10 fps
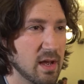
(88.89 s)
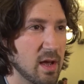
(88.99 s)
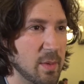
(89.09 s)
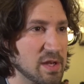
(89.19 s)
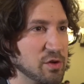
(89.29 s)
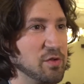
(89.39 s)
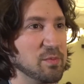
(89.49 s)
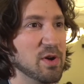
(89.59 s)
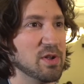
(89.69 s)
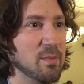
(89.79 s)
the sort of
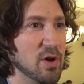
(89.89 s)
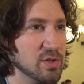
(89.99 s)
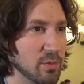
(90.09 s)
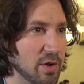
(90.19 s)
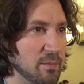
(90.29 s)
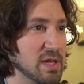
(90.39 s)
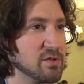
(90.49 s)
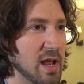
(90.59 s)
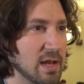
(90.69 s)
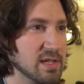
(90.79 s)
emerging one of
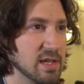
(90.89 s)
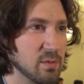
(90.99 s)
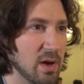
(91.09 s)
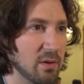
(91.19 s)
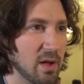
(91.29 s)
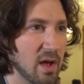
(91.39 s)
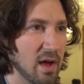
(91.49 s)
mixed reality as well,